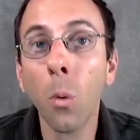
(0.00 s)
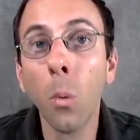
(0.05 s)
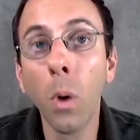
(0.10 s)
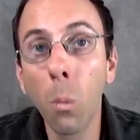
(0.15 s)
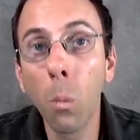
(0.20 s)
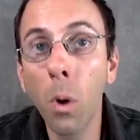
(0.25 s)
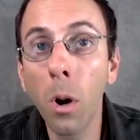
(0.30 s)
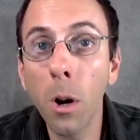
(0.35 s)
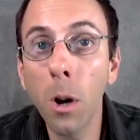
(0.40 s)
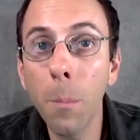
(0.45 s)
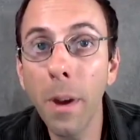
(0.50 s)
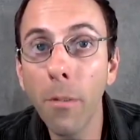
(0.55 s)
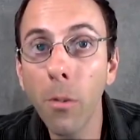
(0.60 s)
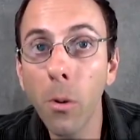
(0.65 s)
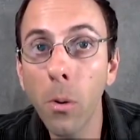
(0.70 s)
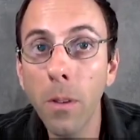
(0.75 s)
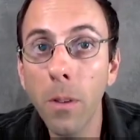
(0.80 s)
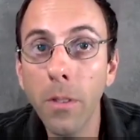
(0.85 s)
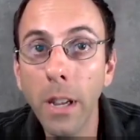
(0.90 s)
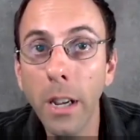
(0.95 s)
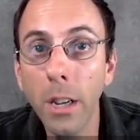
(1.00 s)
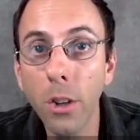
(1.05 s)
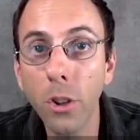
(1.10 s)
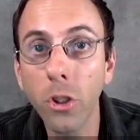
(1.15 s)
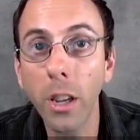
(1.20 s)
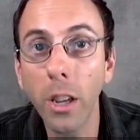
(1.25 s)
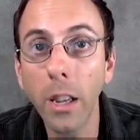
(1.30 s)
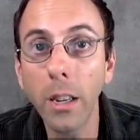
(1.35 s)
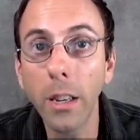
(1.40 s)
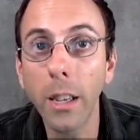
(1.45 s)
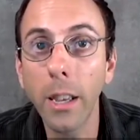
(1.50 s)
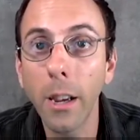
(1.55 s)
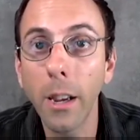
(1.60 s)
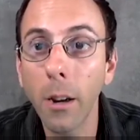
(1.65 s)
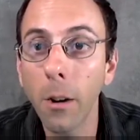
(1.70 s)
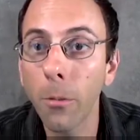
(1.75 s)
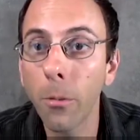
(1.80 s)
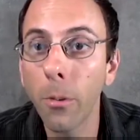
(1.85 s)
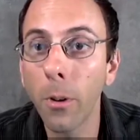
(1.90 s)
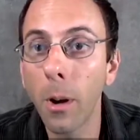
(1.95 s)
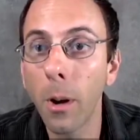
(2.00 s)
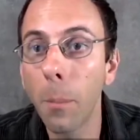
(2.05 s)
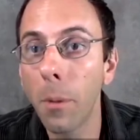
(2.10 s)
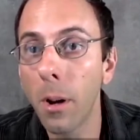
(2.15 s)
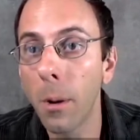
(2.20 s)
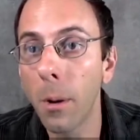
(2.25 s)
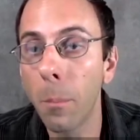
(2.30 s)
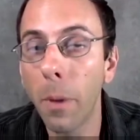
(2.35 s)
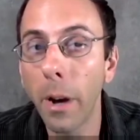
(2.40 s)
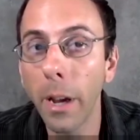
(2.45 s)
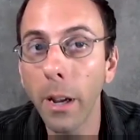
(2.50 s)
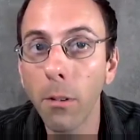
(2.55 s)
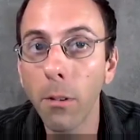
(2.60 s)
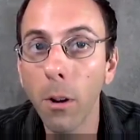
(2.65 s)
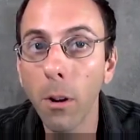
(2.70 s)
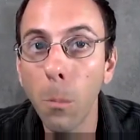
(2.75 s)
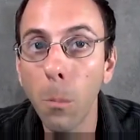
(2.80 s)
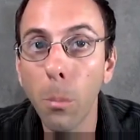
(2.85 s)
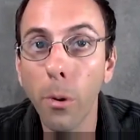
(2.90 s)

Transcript: Well, welcome everyone. I've got Shane here from MyGrow,